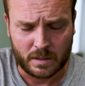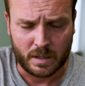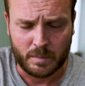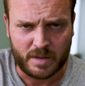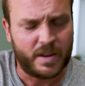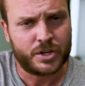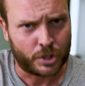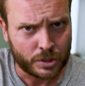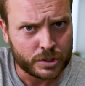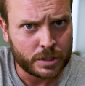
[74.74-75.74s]

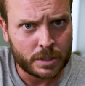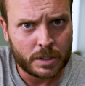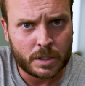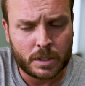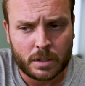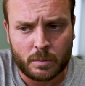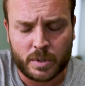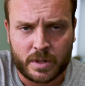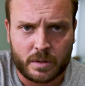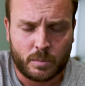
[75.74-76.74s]
adventures
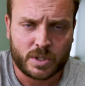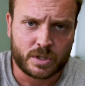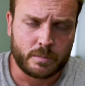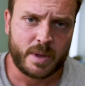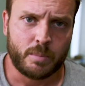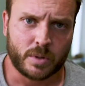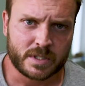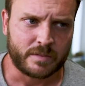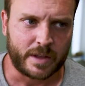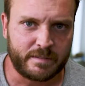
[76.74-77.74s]
with certain people and
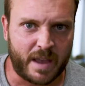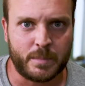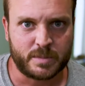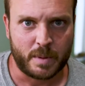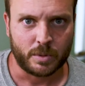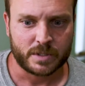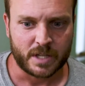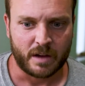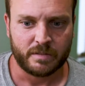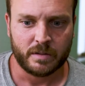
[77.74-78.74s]
stuff, like famous people and
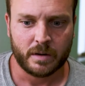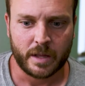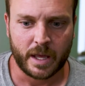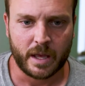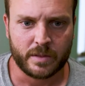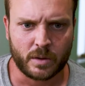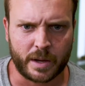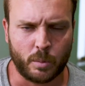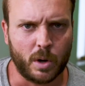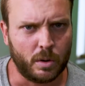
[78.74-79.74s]
stuff. And they're
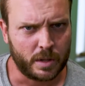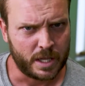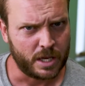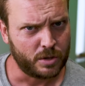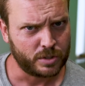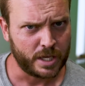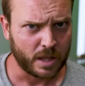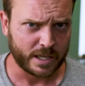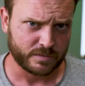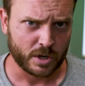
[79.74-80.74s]
like, well, he
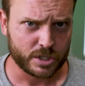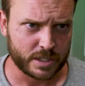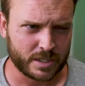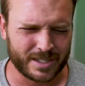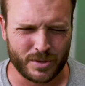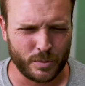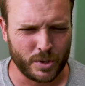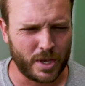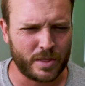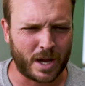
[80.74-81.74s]
likes virgins because
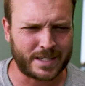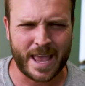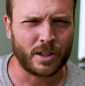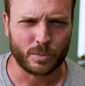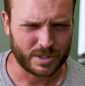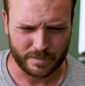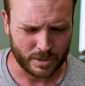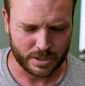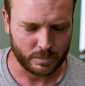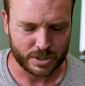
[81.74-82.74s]
he thought Taylor was a
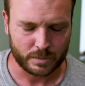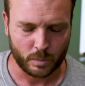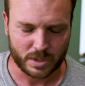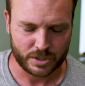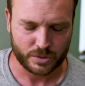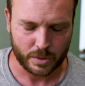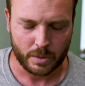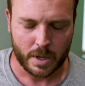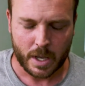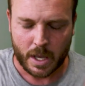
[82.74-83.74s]
virgin, which wasn't
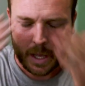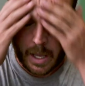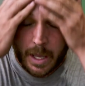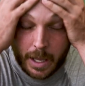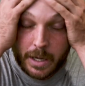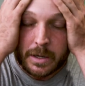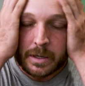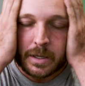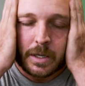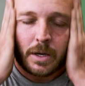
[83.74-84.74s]
true. And
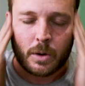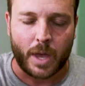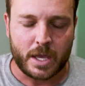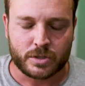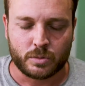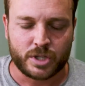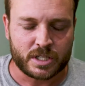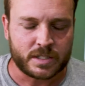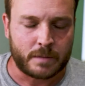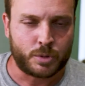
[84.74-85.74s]
okay, so
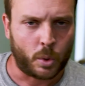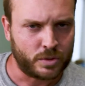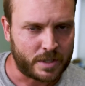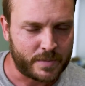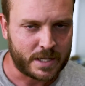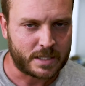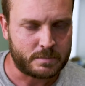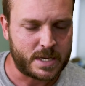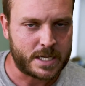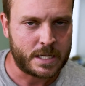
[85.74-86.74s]
just because I'm told something
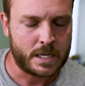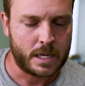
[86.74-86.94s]
doesn't mean